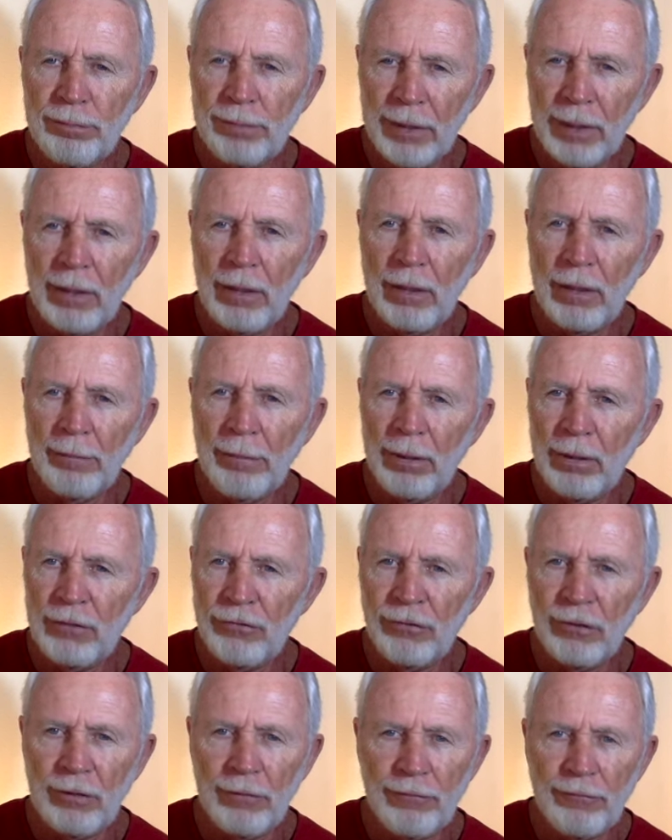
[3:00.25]
been a
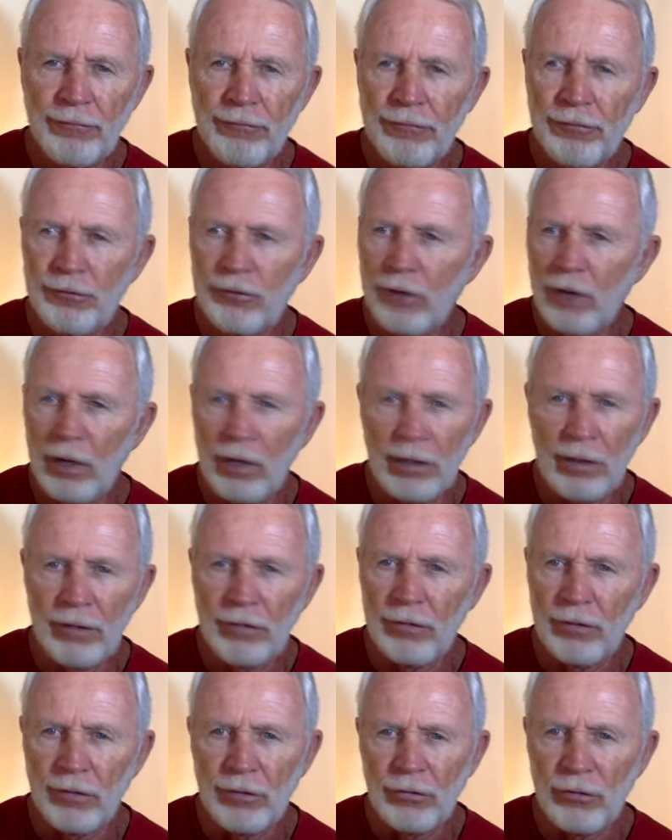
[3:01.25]
bunch of
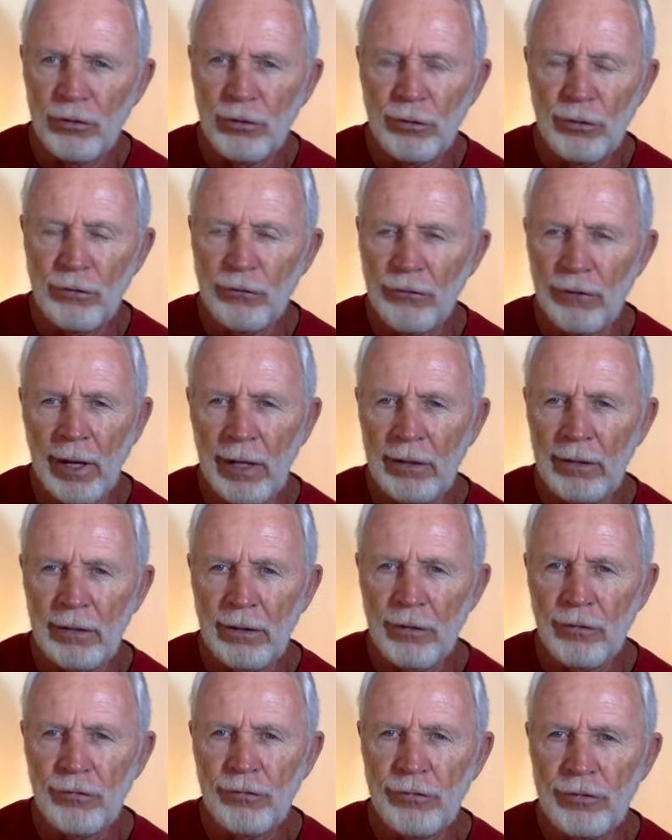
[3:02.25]
charlatans who were trying to
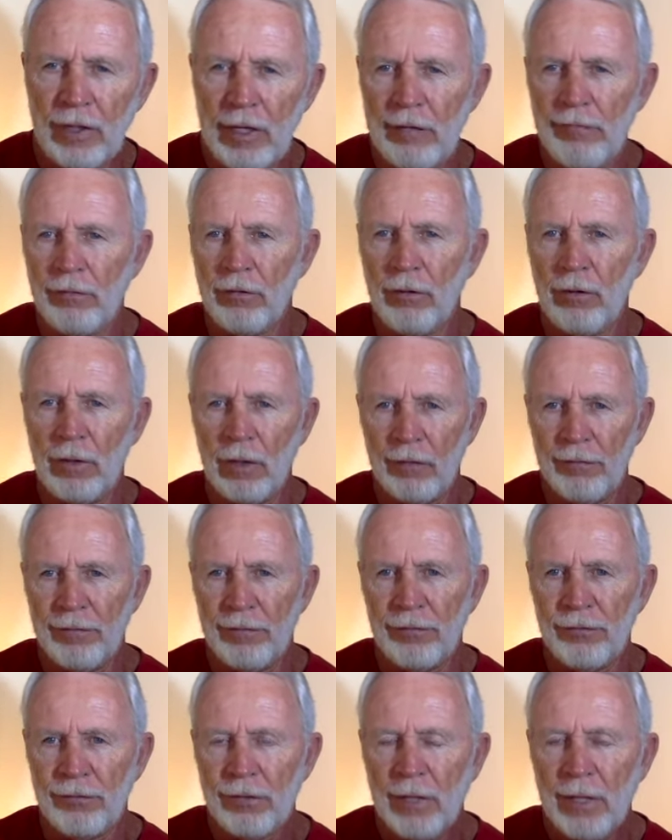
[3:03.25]
deceive all of
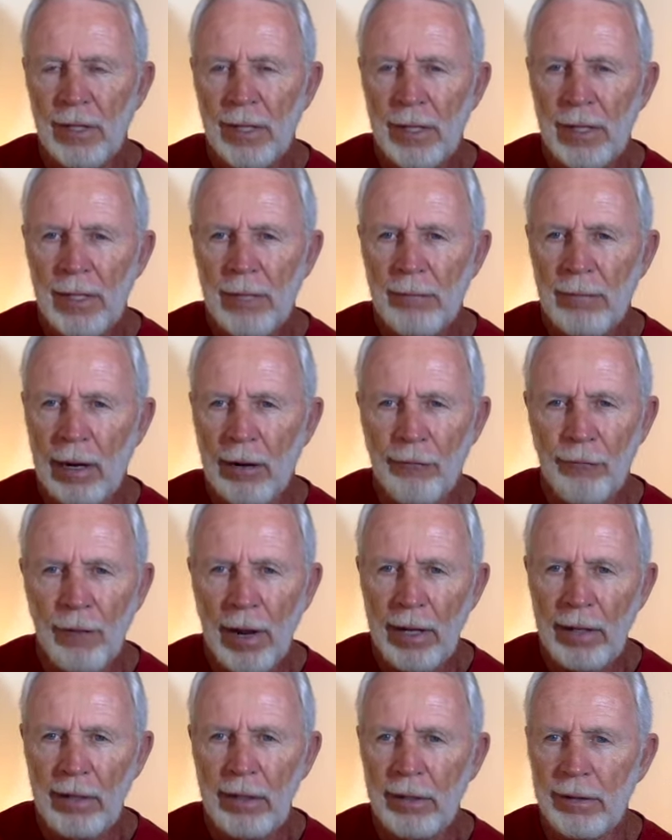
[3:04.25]
us by
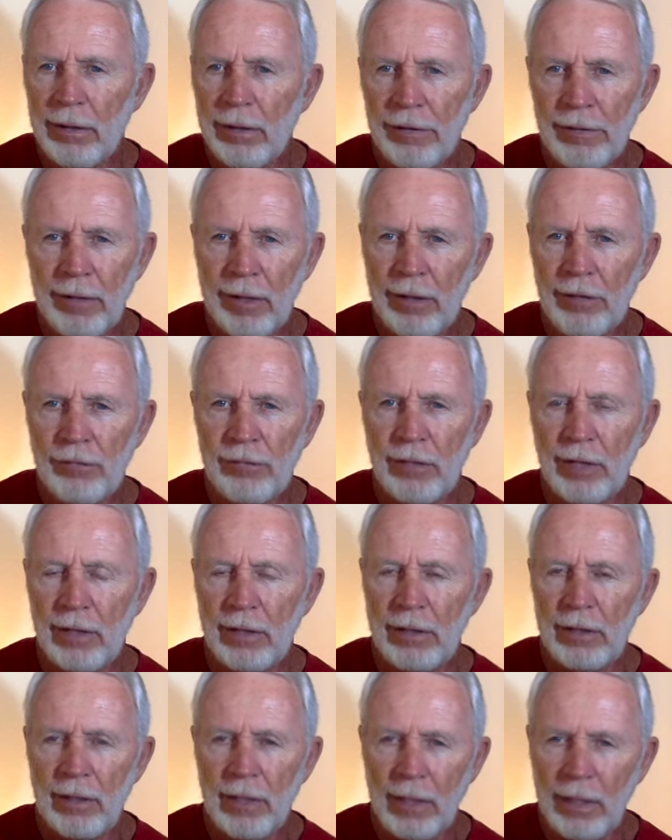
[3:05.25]
writing the things they
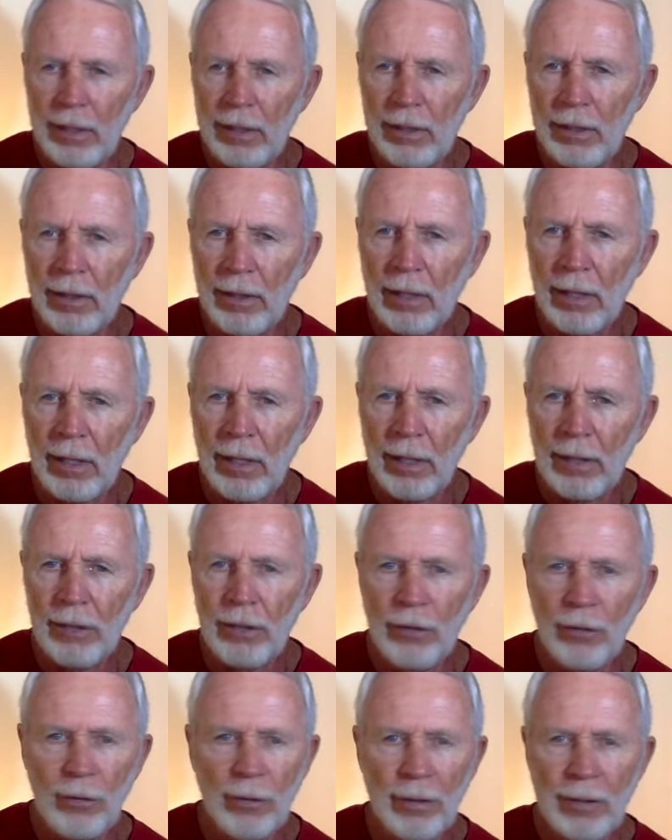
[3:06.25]
did. Uh, you
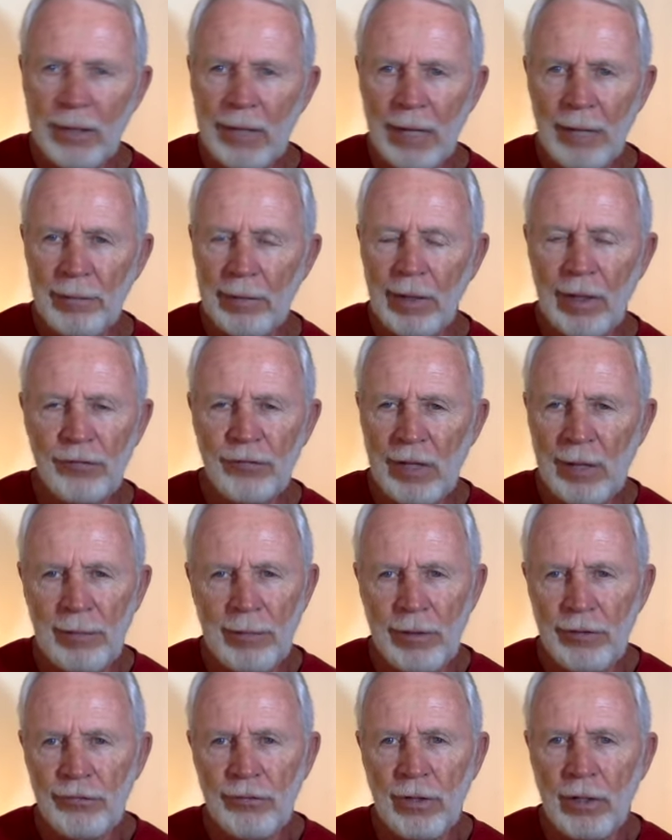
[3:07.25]
know, and I'm, as I'm
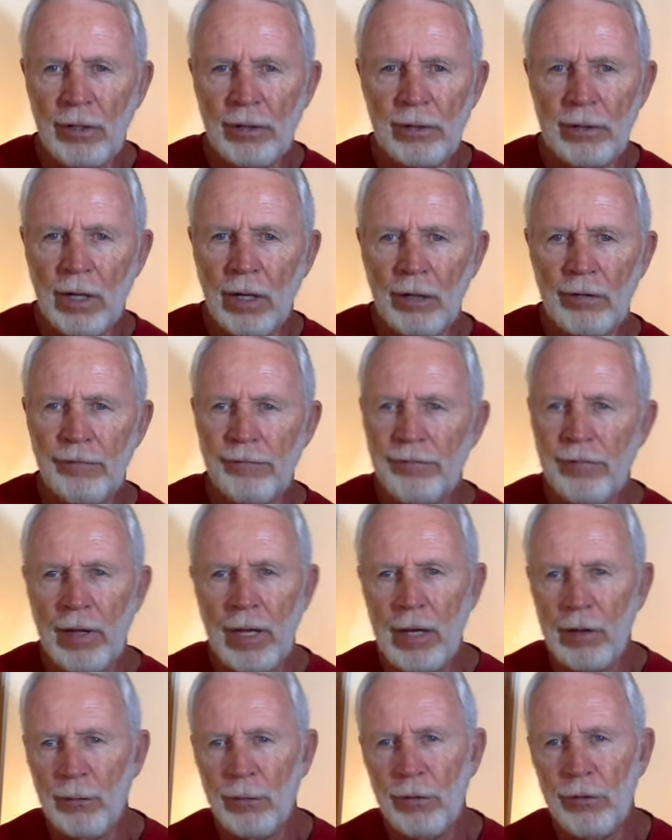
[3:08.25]
listening to Dr.
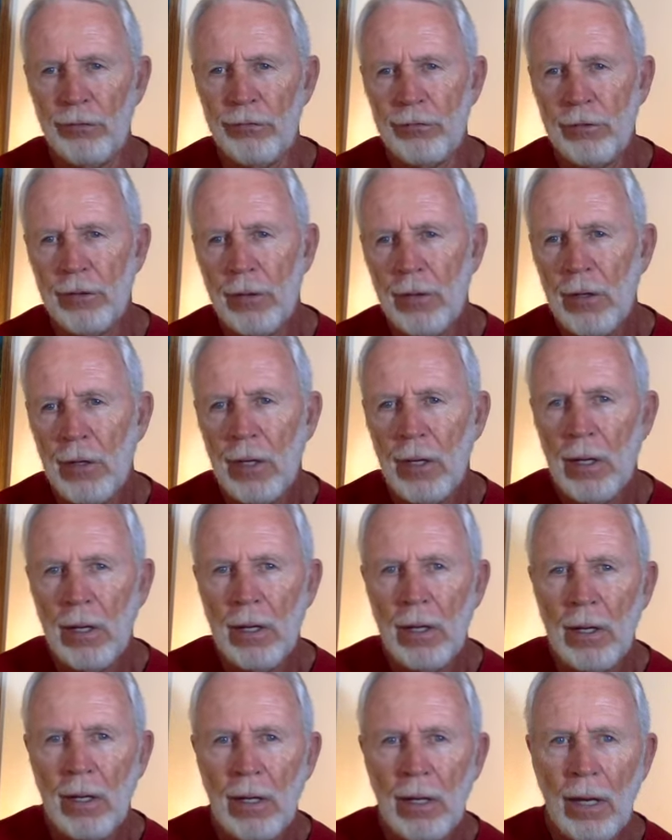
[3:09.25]
Flowers,
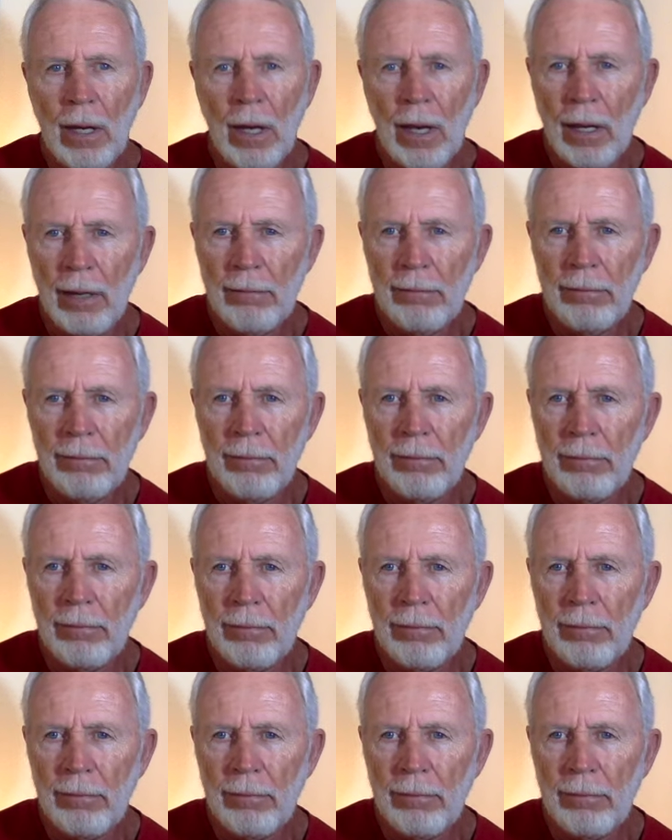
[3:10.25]
um,